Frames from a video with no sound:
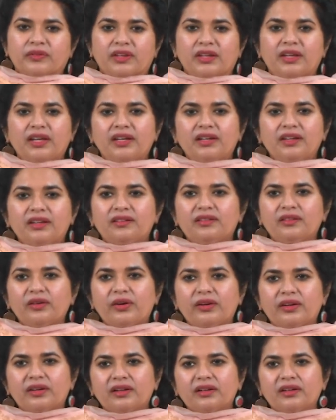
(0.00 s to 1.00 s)
Here is
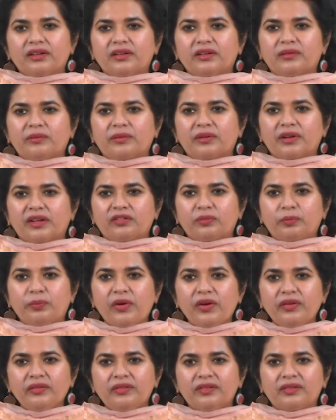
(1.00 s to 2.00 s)
your
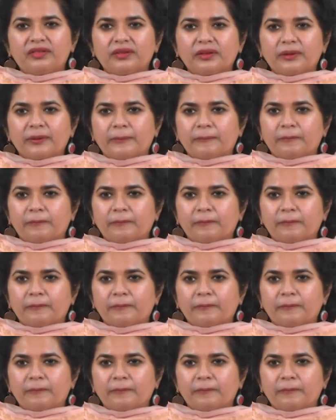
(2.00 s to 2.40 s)
response.